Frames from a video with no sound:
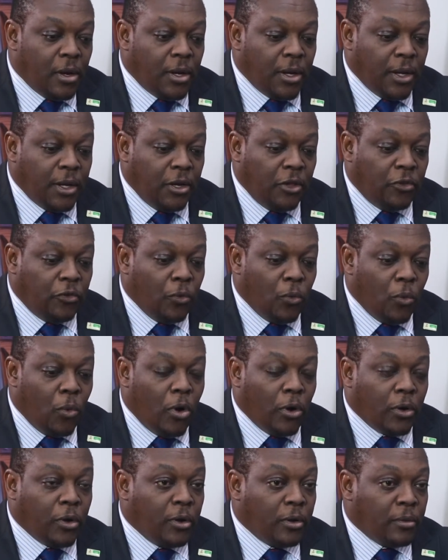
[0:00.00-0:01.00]
They need to
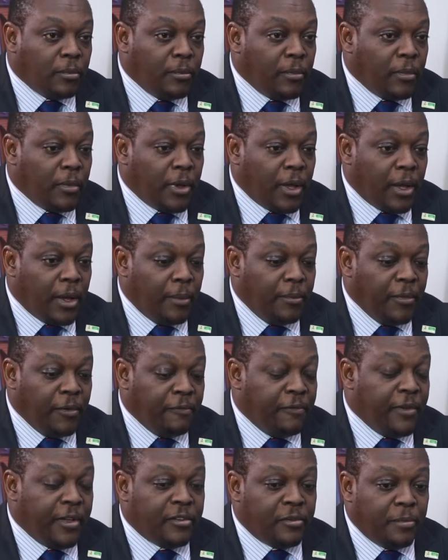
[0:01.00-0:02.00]
work on
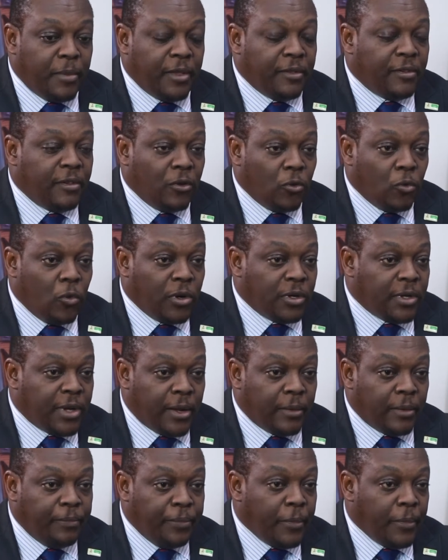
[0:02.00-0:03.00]
investments in
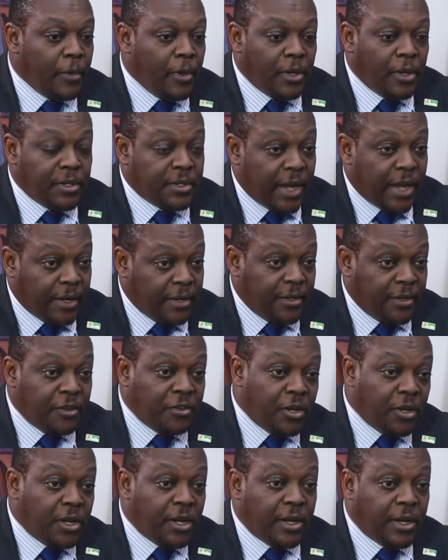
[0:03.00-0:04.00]
water,
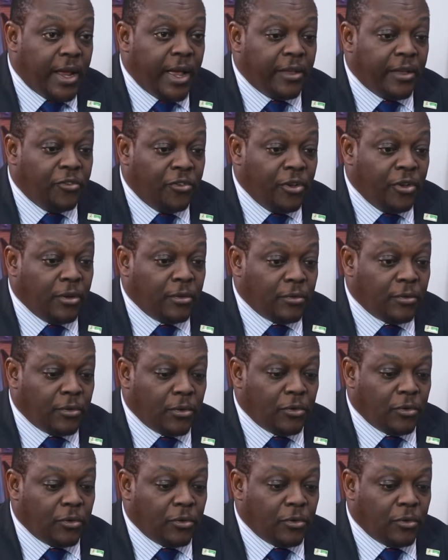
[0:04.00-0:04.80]
sanitation, and hygiene.